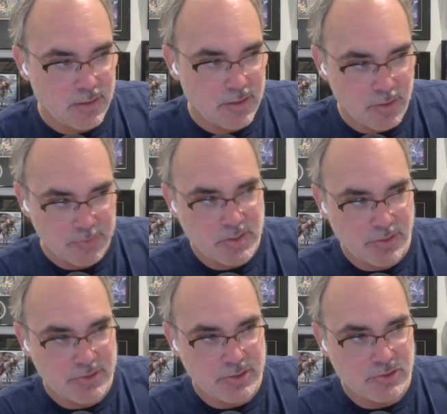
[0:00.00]
all those
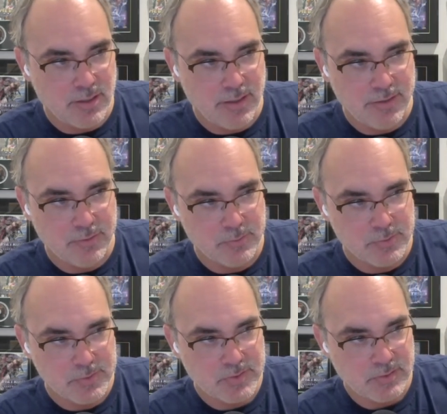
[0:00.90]
collision
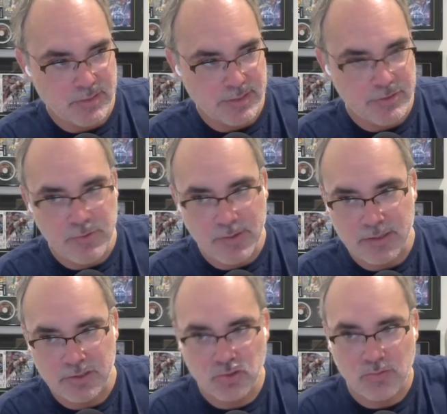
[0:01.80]
triangles like knew how
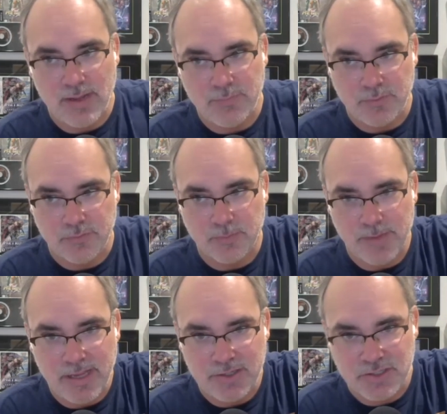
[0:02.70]
to travel
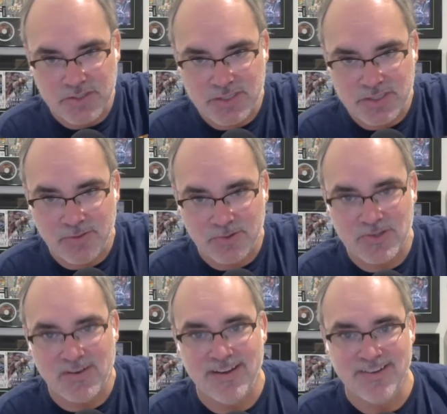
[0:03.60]
from edges to other
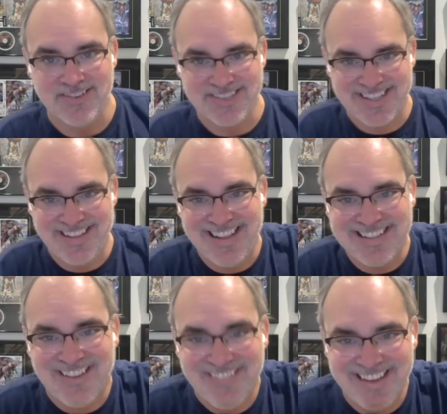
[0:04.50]
triangles and then
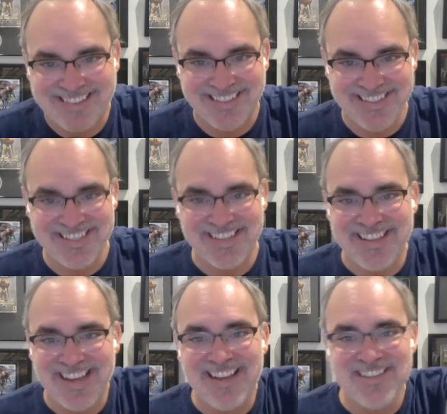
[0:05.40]
that's how he actually did
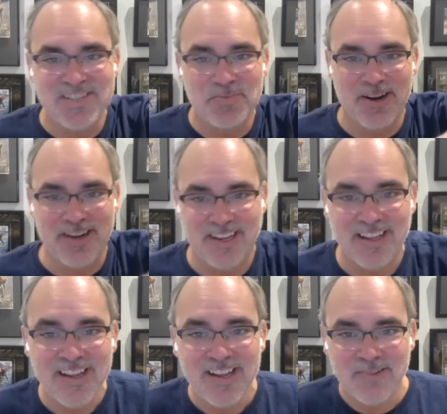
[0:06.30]
the ice spreading
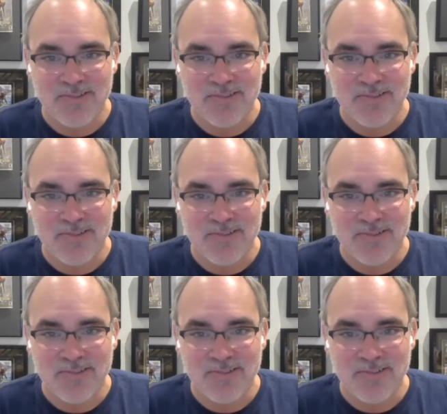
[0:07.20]
yeah.